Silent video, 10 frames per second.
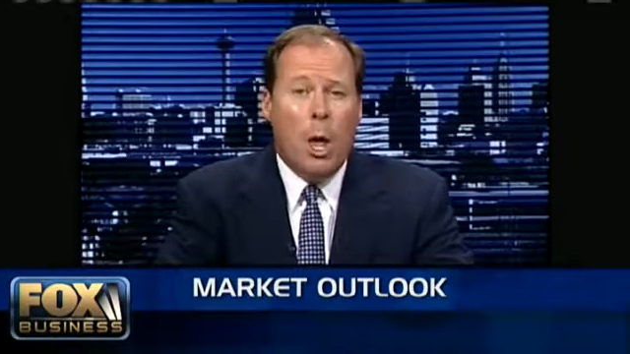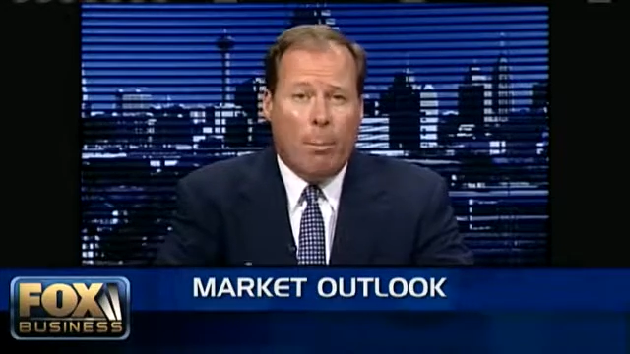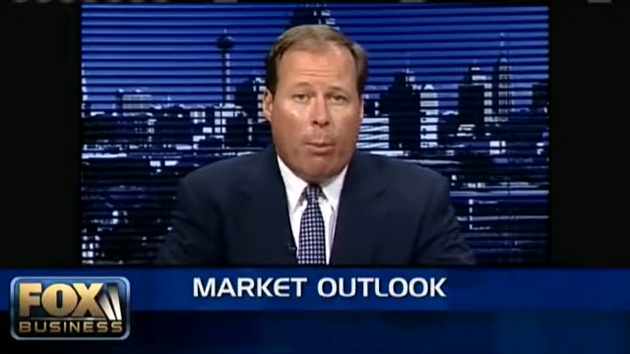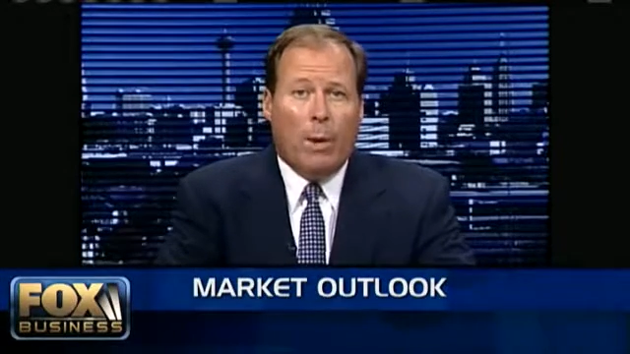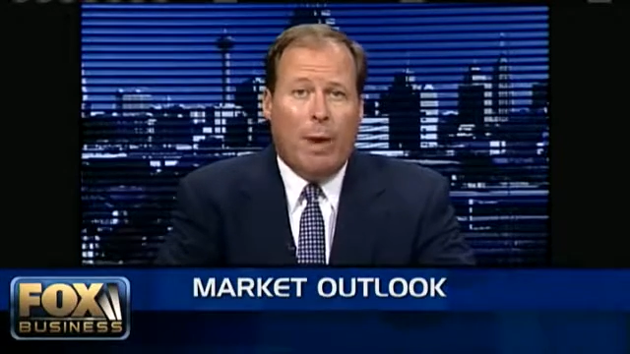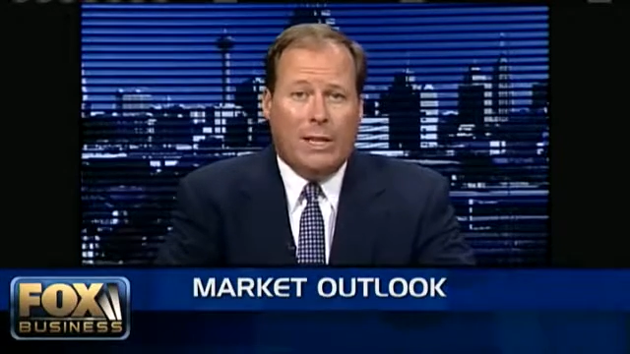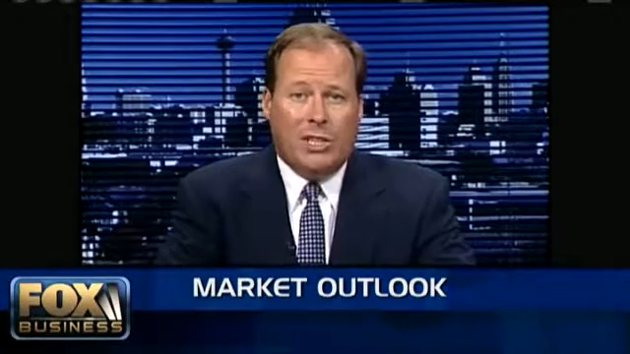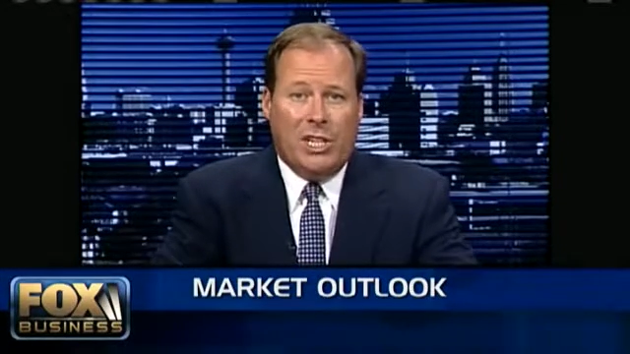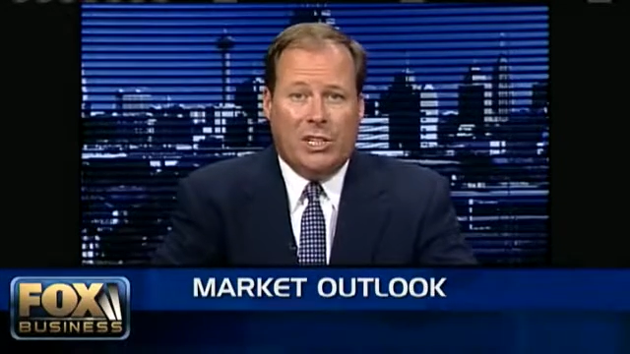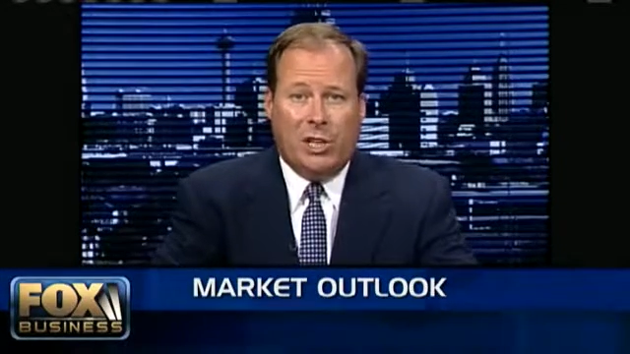but we may
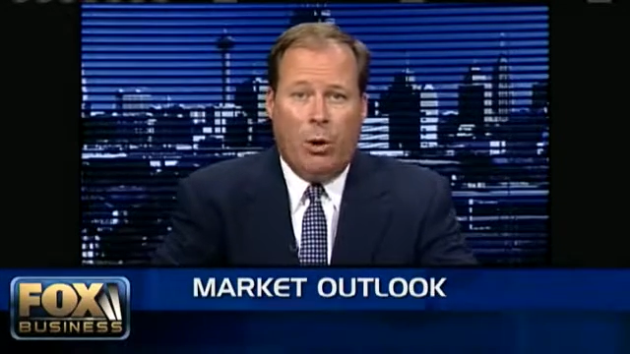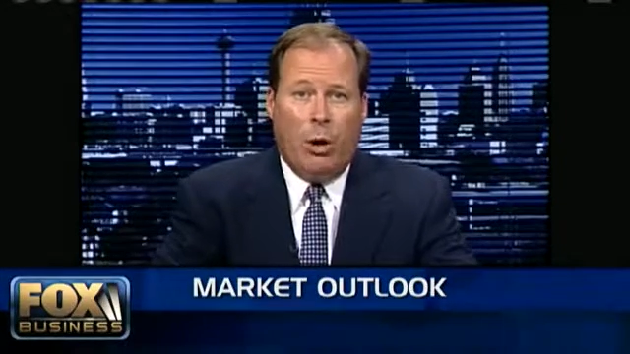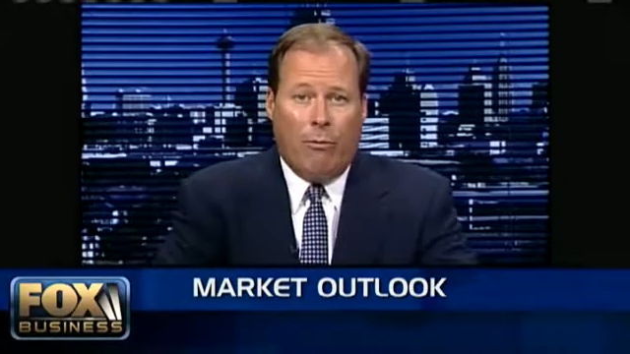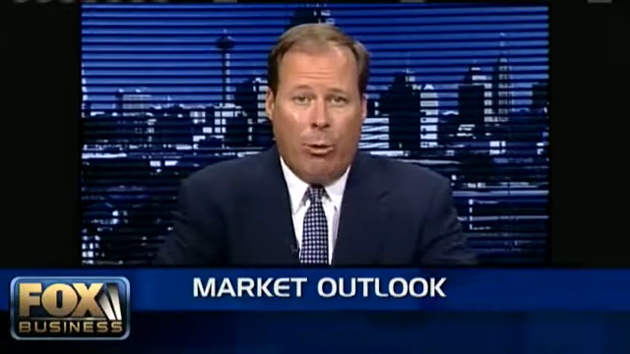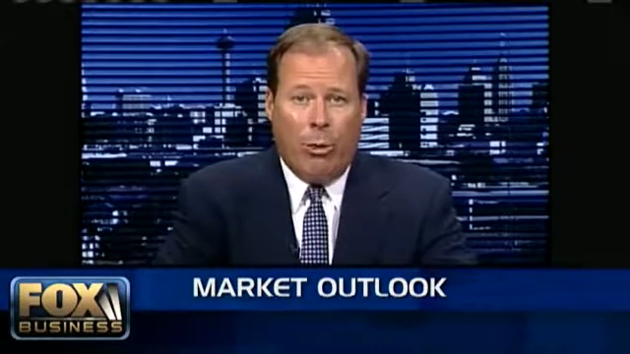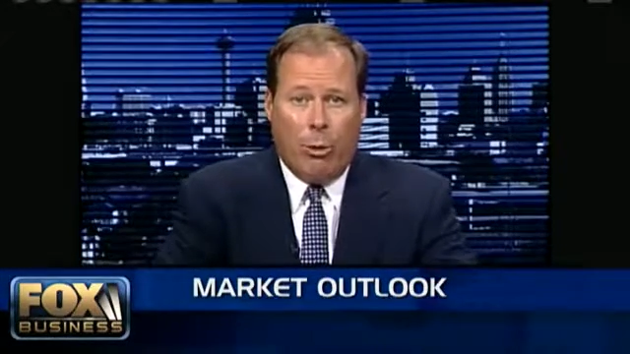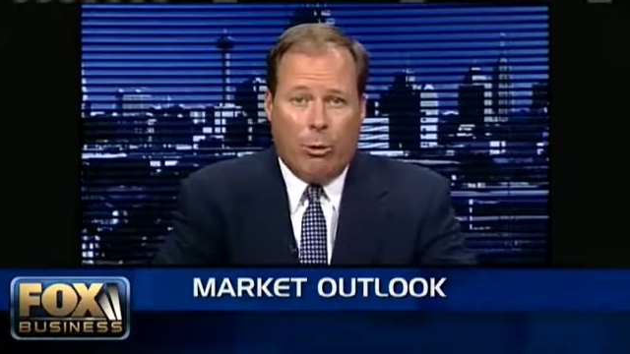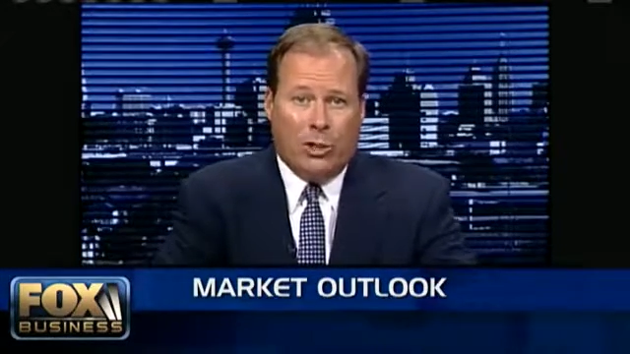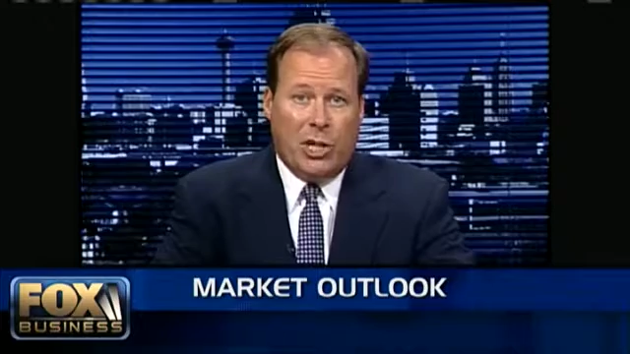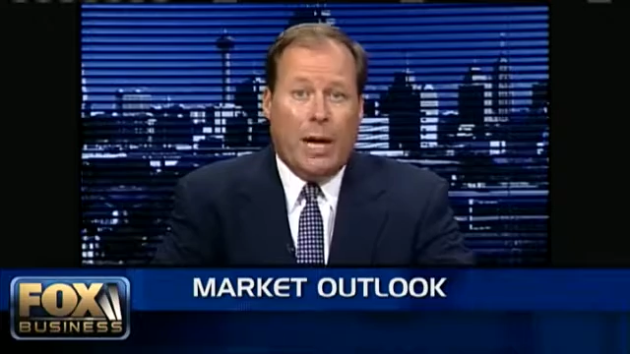see a sell-off on
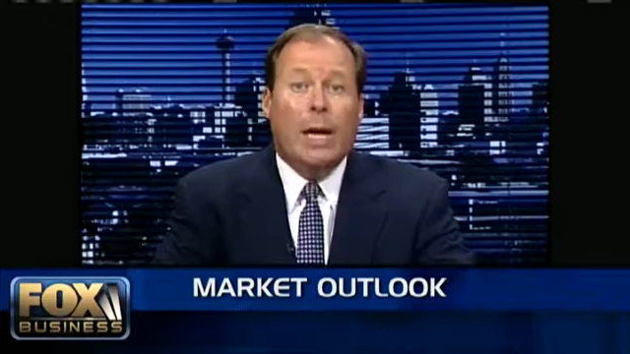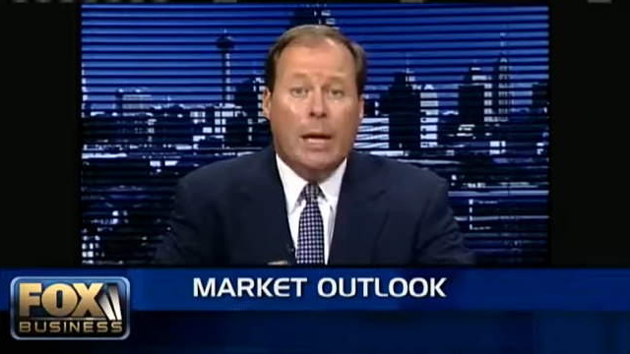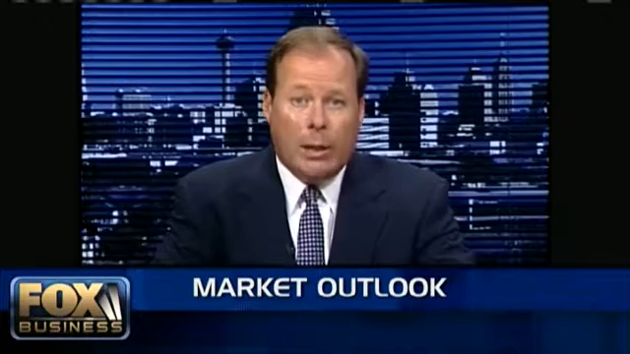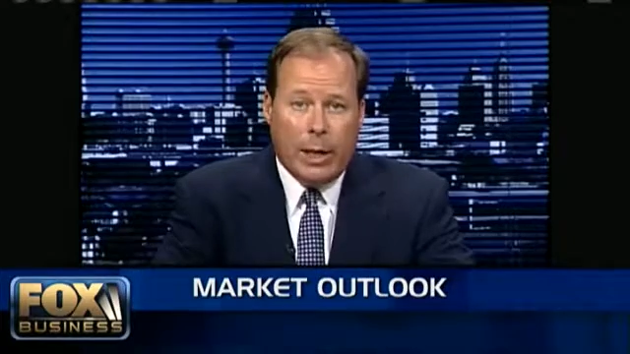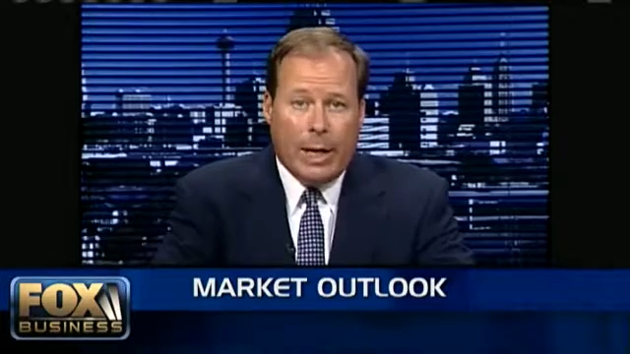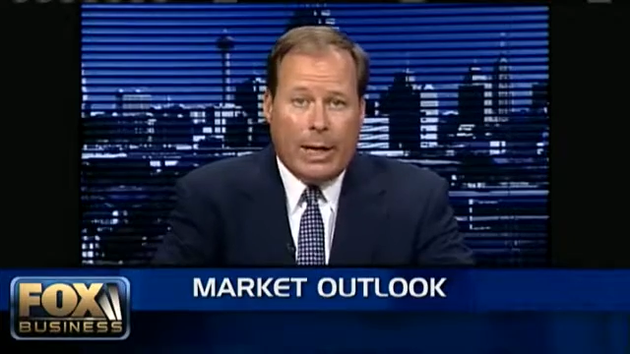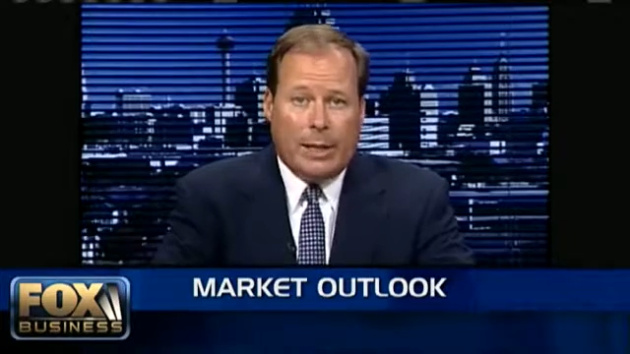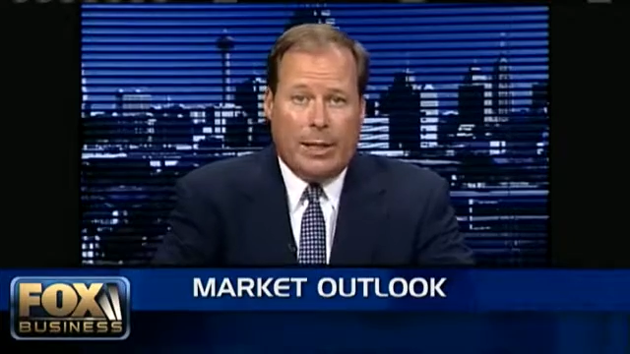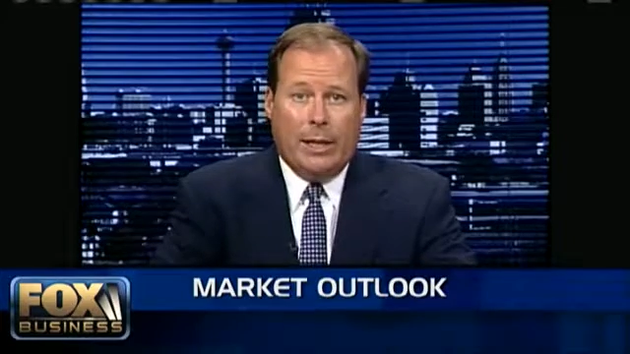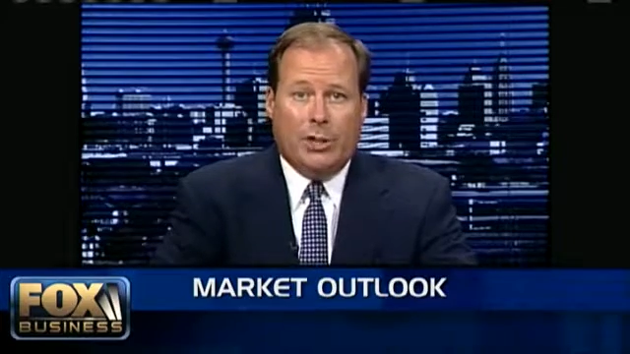Thursday leading
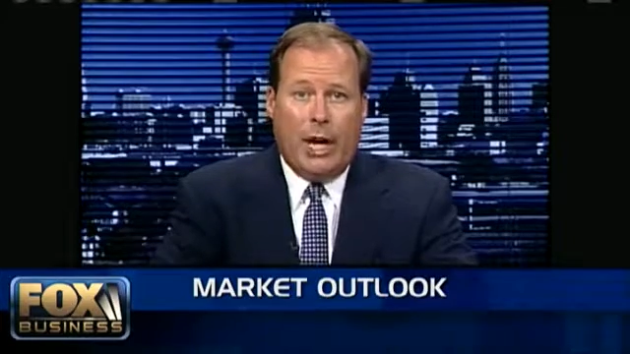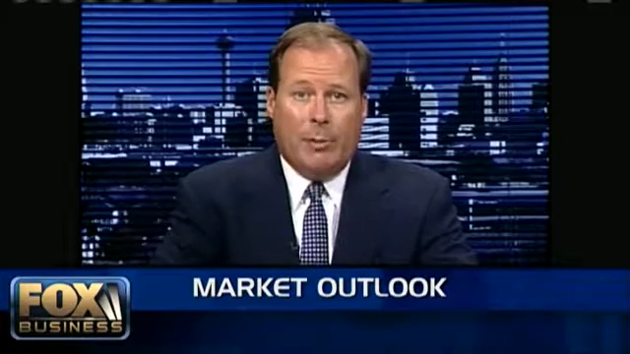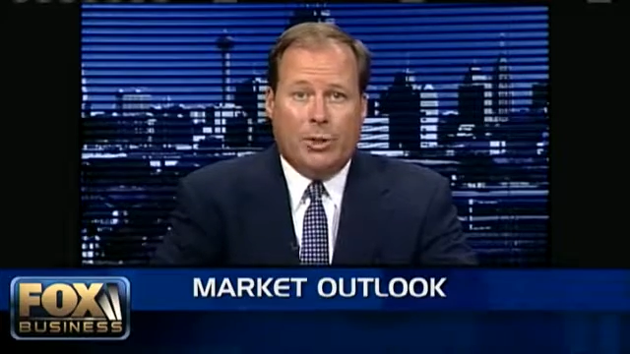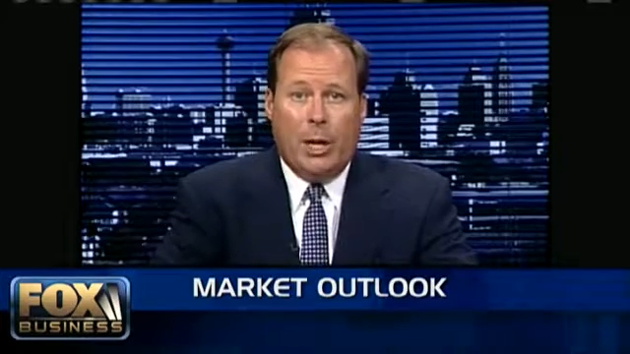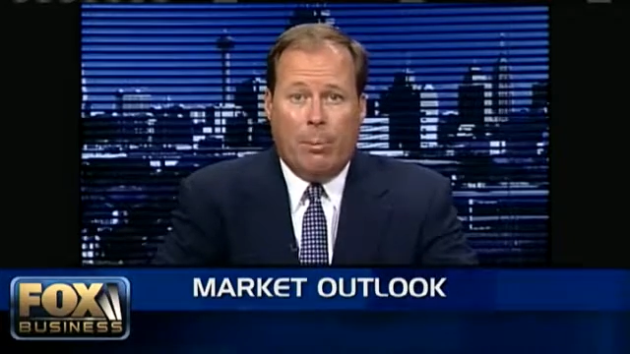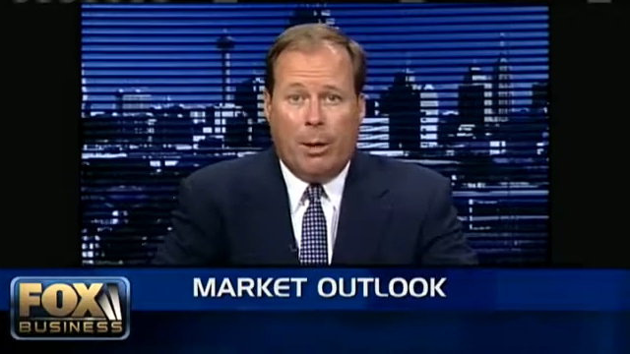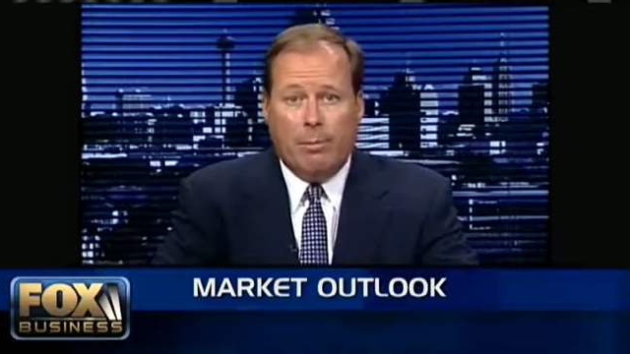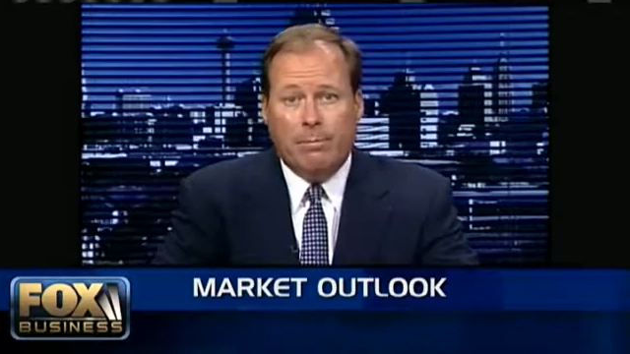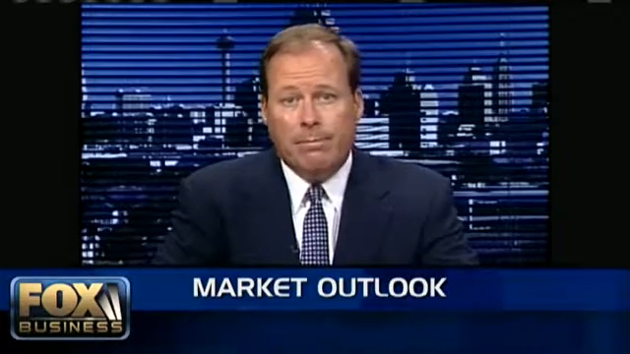into that jobs number.